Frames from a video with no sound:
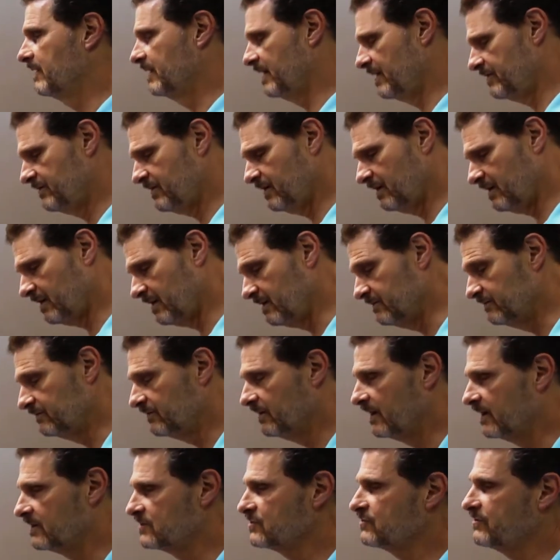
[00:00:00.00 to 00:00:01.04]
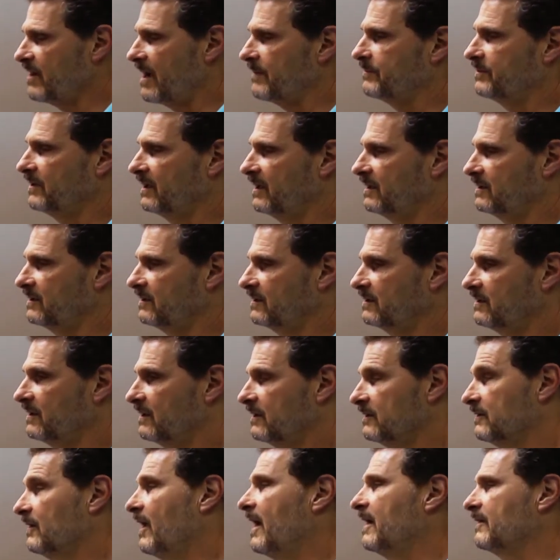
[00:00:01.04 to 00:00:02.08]
And I think I've extrapolated
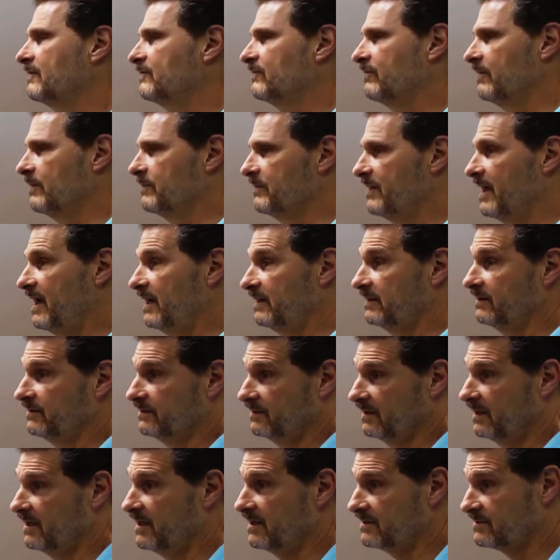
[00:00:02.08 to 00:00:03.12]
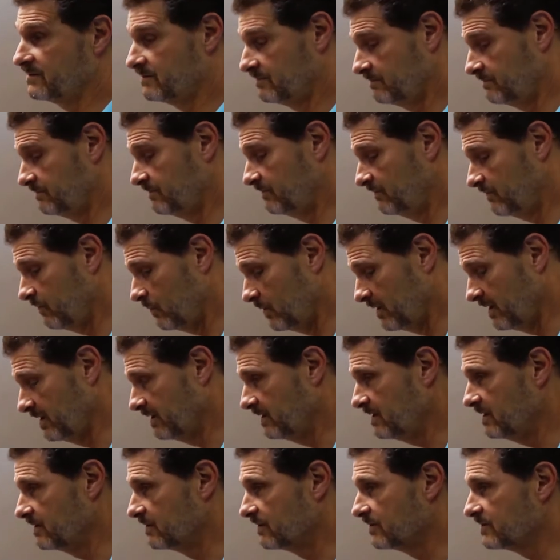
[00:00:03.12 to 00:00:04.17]
a lot from that in the last 40
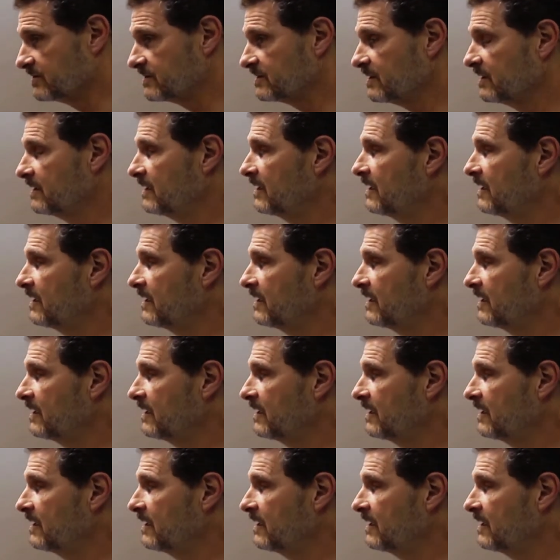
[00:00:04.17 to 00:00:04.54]
years.